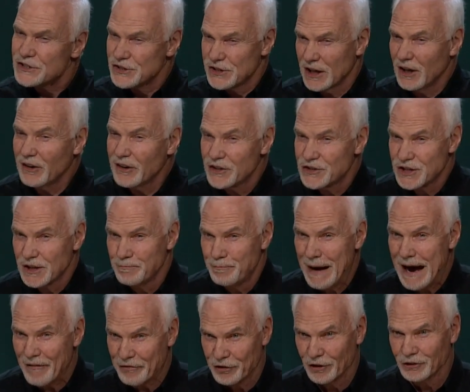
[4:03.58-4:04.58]
serious
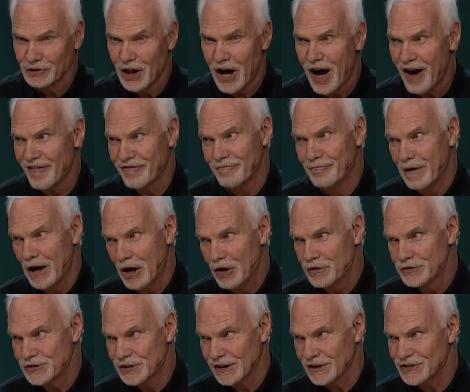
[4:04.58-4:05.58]
about the law of
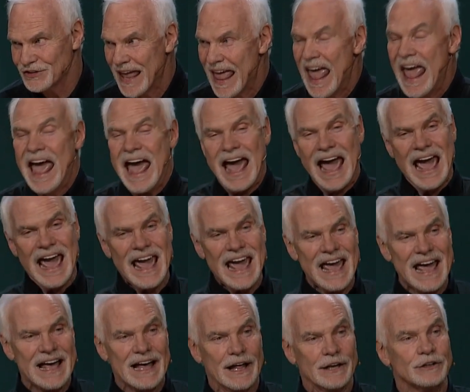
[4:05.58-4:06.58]
Moses.
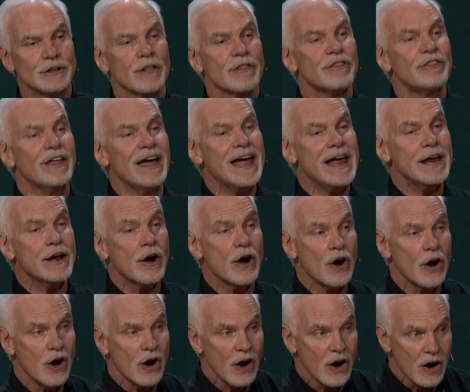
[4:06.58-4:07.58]
And they
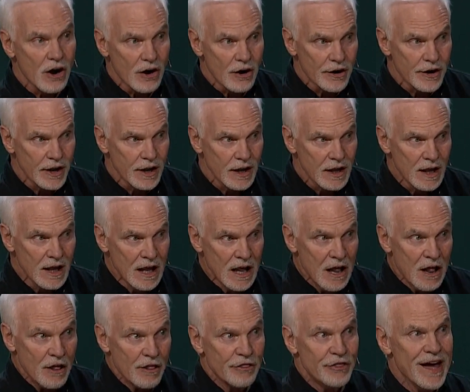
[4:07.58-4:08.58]
heard
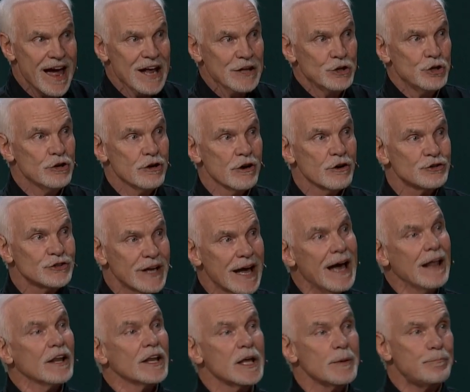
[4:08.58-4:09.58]
that you're
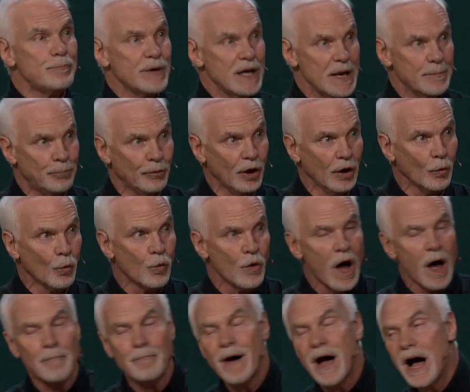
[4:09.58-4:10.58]
telling people
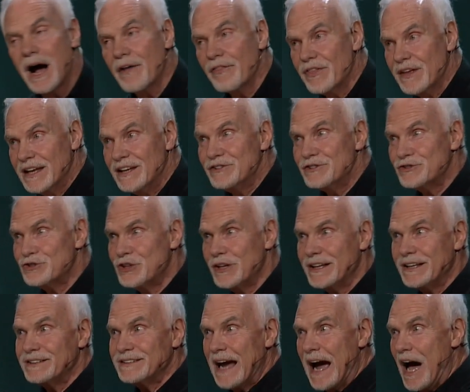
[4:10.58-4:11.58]
among these
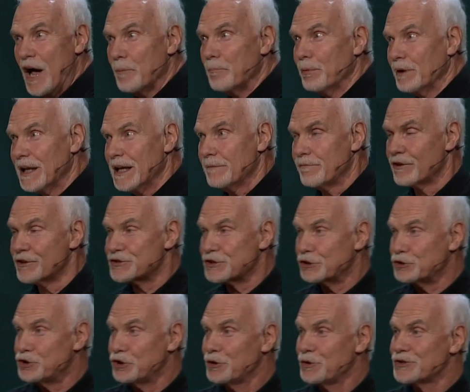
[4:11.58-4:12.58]
Gentile believers,
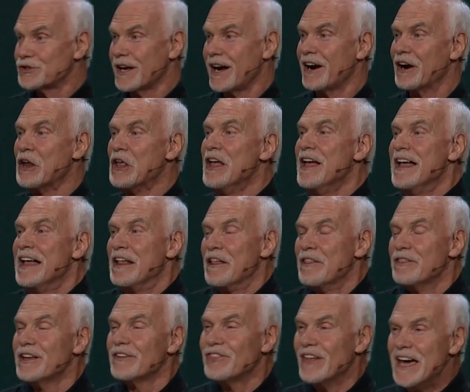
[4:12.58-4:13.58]
the Jews there,
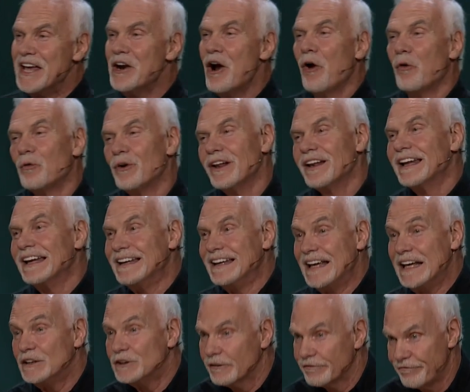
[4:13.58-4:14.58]
that they don't really
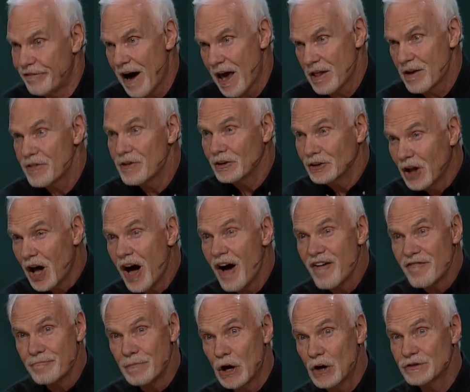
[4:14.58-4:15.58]
need to follow the
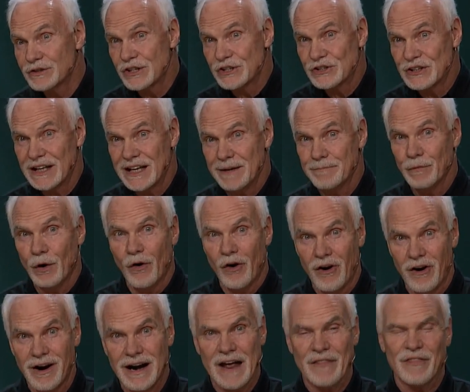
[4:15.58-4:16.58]
law of Moses
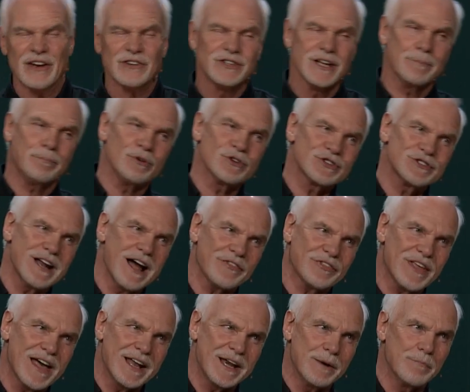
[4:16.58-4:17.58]
anymore, and the temple's
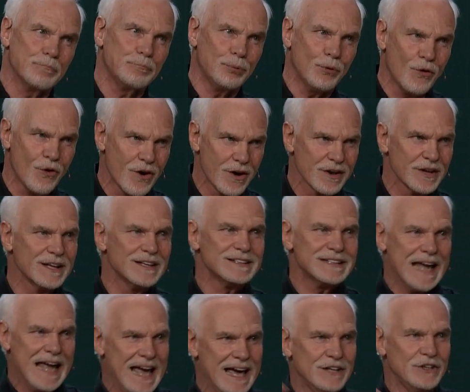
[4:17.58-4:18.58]
not that
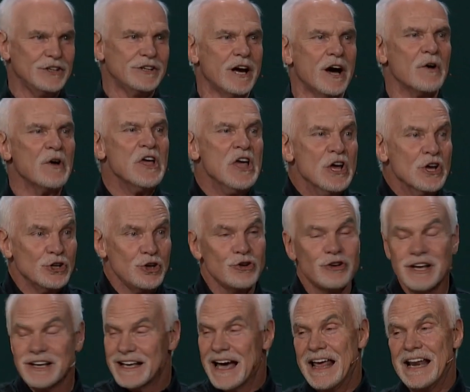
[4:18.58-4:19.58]
important, and you know, you
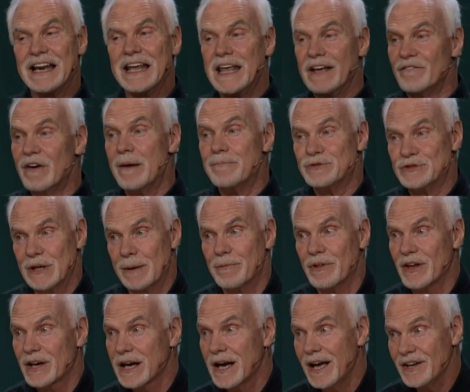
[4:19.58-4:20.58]
can kind of give up some
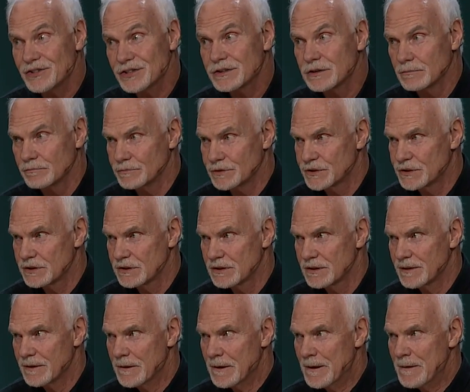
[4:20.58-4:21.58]
of the customs.
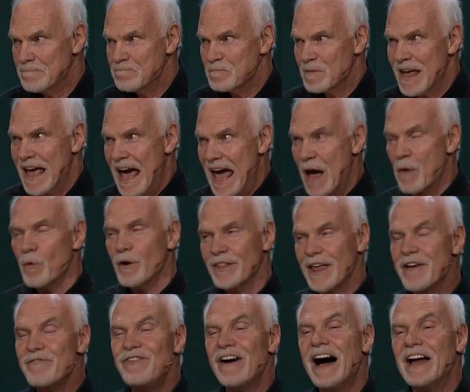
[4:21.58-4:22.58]
And when
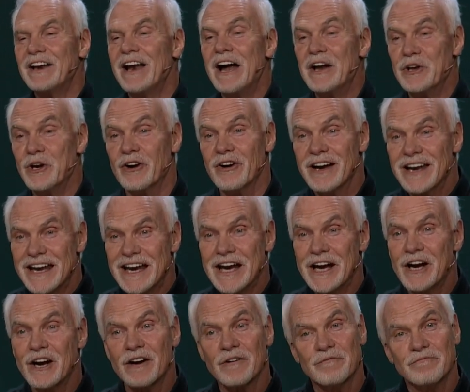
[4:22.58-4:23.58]
they find out you're
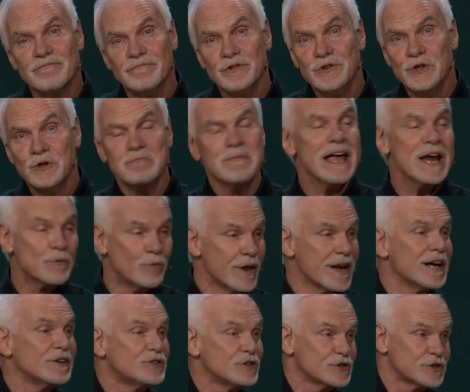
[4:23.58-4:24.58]
here, you may
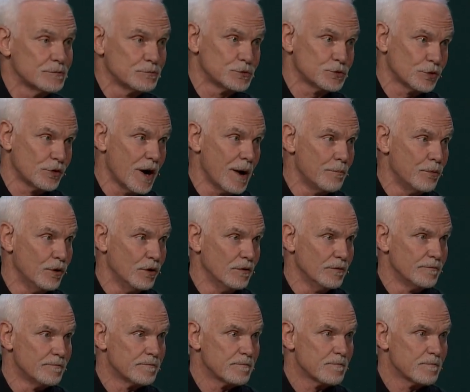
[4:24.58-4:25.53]
run into some trouble.